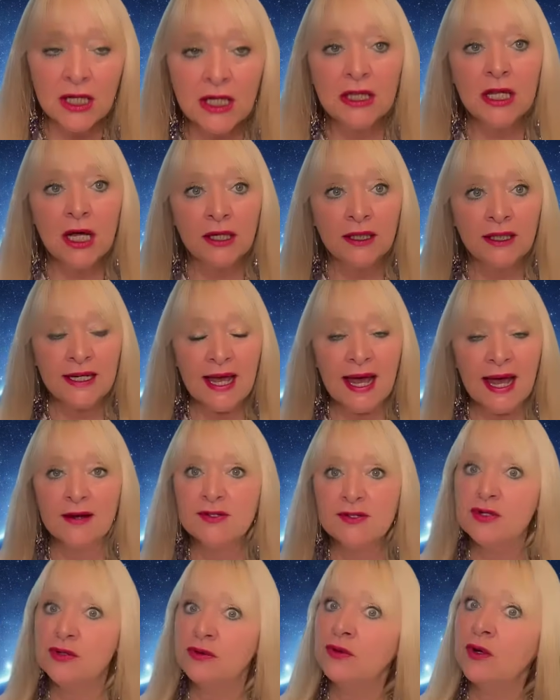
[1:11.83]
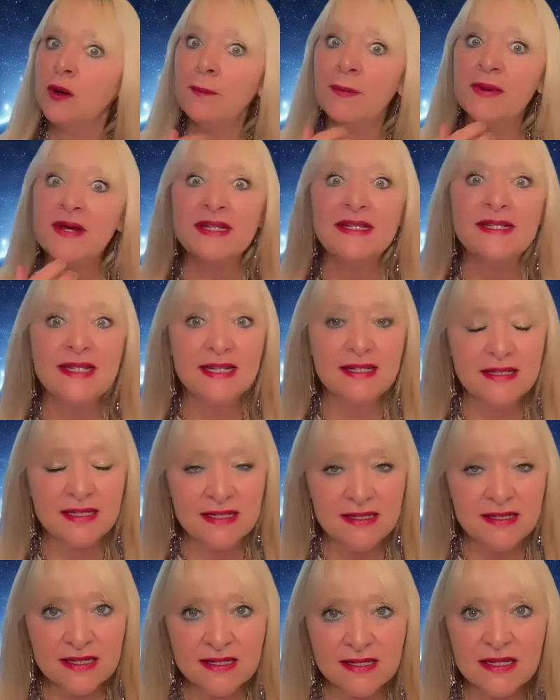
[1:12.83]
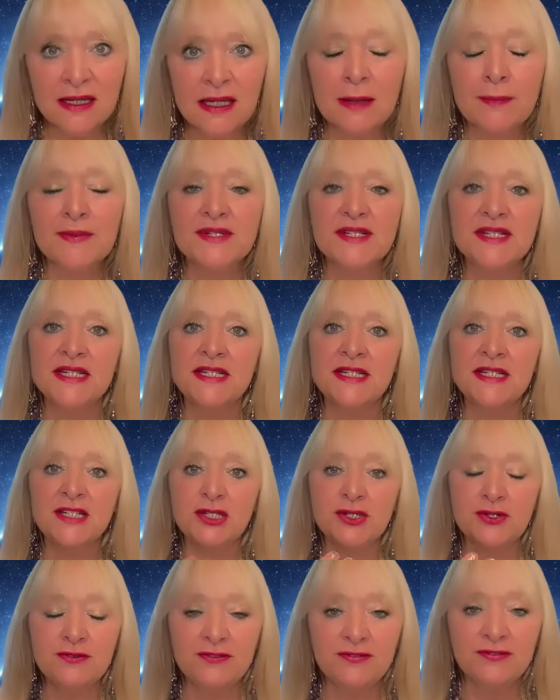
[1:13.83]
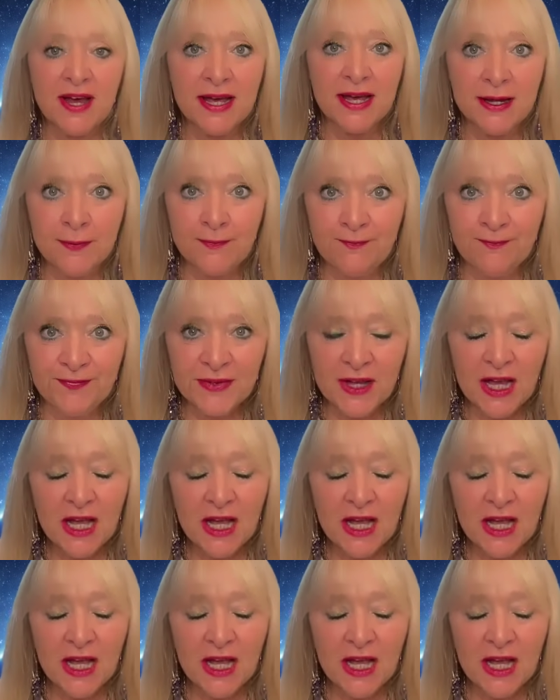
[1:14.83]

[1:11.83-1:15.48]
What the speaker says: learning how to not be addicted to celebrity, to fame,